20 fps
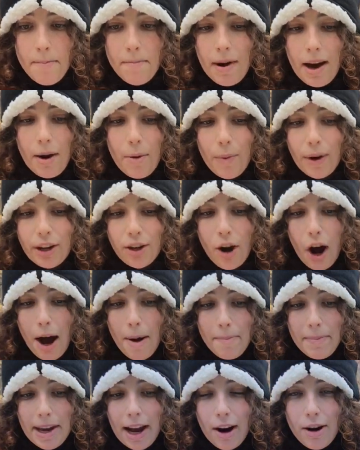But what
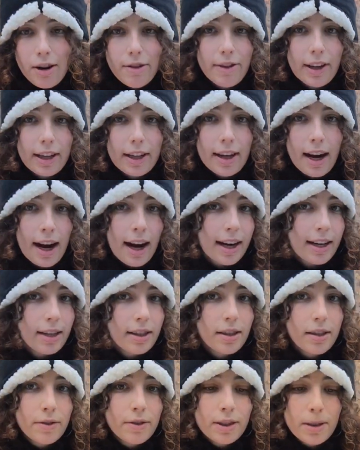got me out of it
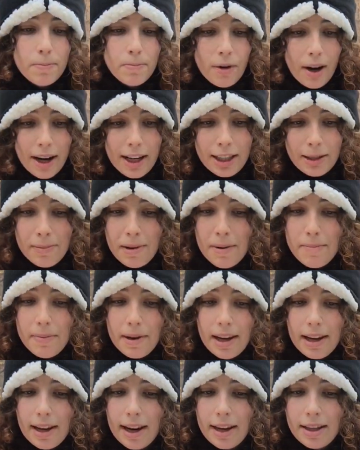kind of surprised me a
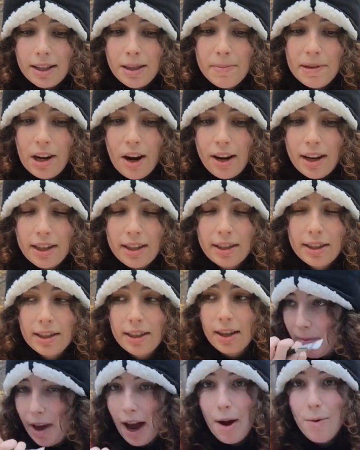bit, and to be honest,
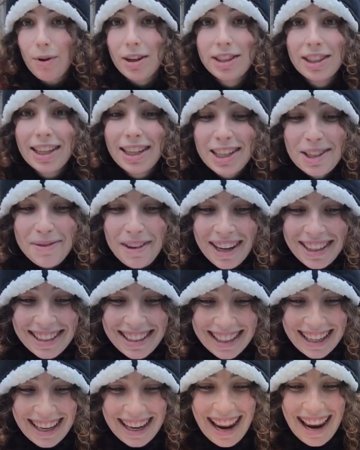I wasn't
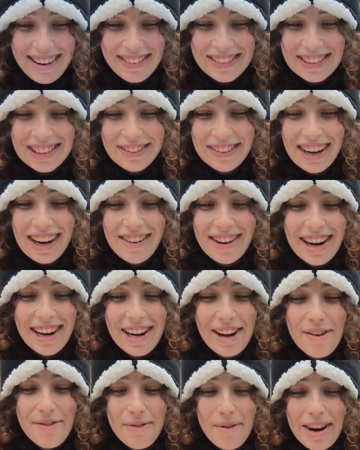expecting it, and it was
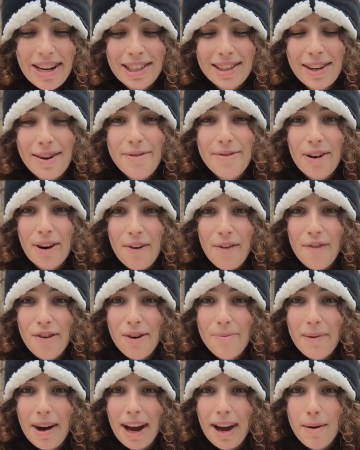writing a voiceover for
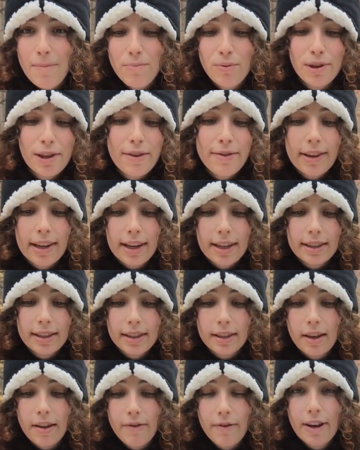my
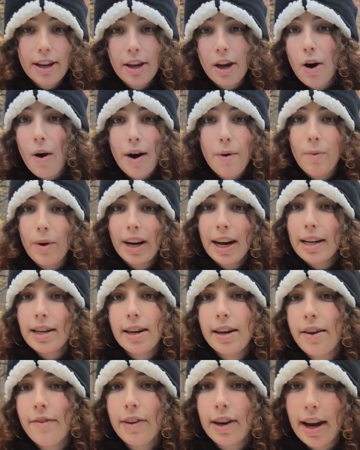previous video, one I
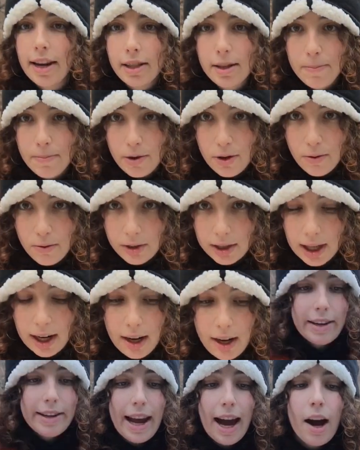didn't even end up using.
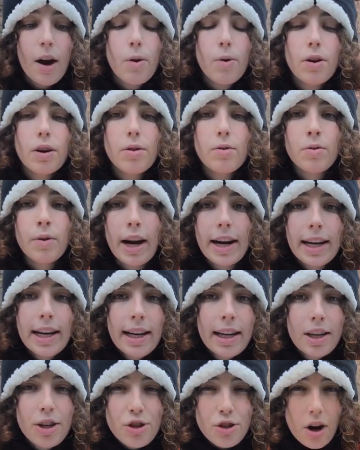Now,
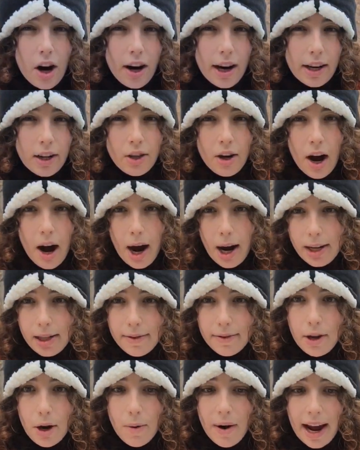writing and drawing kind
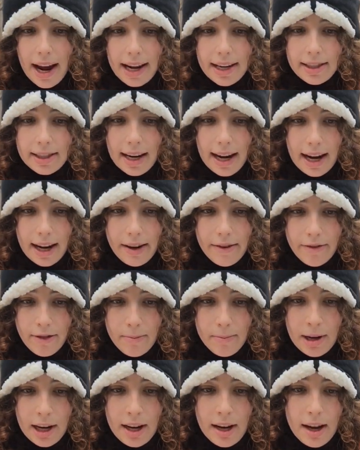of go hand in hand for
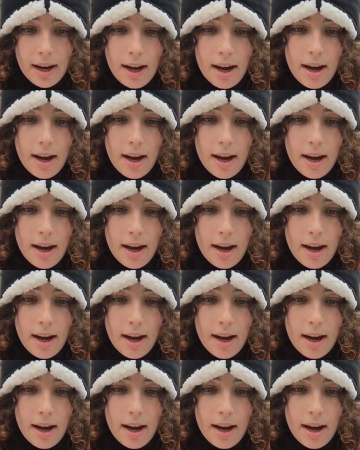me.